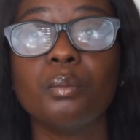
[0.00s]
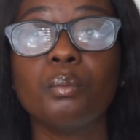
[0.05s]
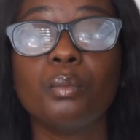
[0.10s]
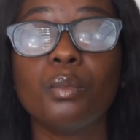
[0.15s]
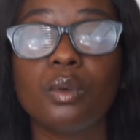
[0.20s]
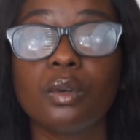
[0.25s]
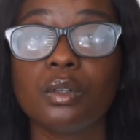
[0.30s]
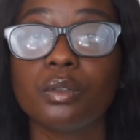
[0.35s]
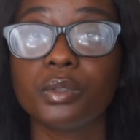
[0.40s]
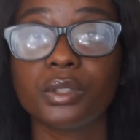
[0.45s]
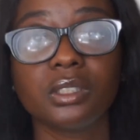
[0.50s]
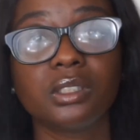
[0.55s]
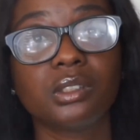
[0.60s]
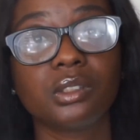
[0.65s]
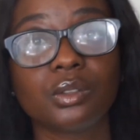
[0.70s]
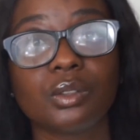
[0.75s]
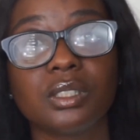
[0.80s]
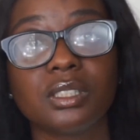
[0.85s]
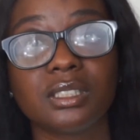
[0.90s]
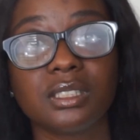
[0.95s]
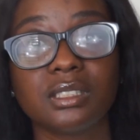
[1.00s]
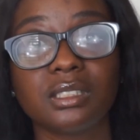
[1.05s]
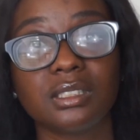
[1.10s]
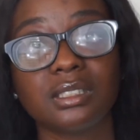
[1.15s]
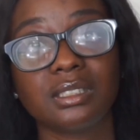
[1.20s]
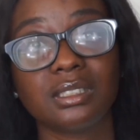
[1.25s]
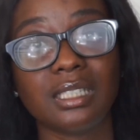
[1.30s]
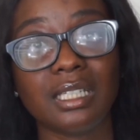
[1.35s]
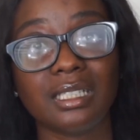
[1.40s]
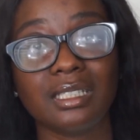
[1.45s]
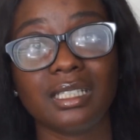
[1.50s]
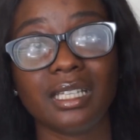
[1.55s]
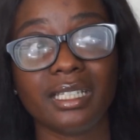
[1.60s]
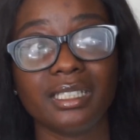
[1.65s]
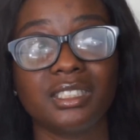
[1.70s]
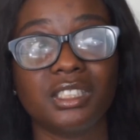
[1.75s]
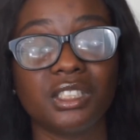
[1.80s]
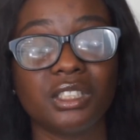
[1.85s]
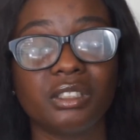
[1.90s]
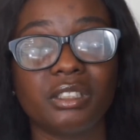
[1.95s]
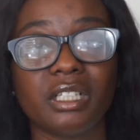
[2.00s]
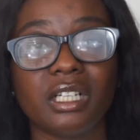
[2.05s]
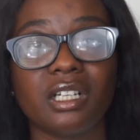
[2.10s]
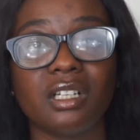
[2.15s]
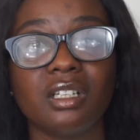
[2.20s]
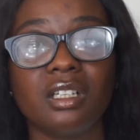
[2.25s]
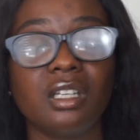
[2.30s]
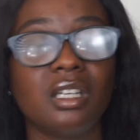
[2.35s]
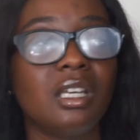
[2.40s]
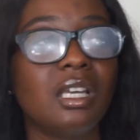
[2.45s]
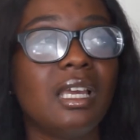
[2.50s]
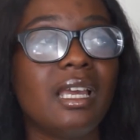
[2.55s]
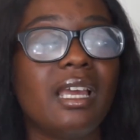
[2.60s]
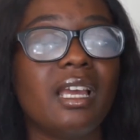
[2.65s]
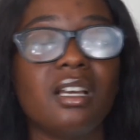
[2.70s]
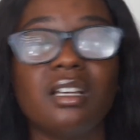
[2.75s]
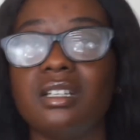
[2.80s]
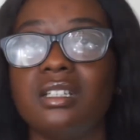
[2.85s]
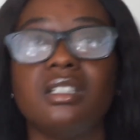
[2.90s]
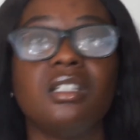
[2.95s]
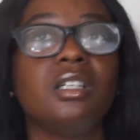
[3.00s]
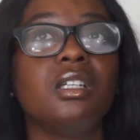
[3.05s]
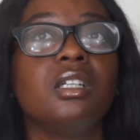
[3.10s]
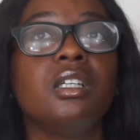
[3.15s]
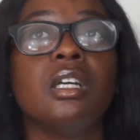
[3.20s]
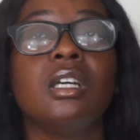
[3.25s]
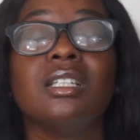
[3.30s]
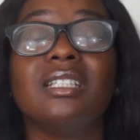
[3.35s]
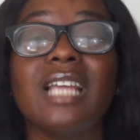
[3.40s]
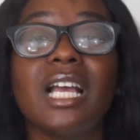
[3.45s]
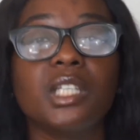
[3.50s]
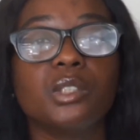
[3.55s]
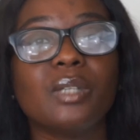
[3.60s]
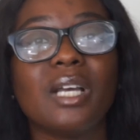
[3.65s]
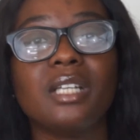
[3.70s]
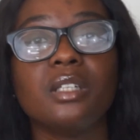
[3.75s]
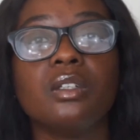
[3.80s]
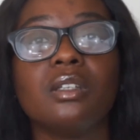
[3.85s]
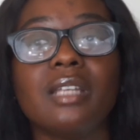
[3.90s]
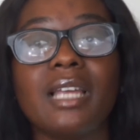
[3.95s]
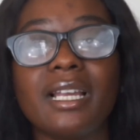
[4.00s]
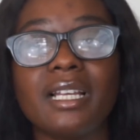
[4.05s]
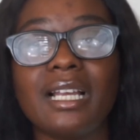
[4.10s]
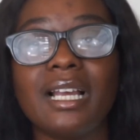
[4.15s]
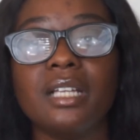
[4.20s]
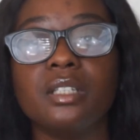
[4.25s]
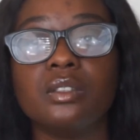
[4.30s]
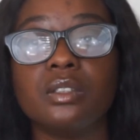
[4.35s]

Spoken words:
more resources than Nigeria. That's why I don't like.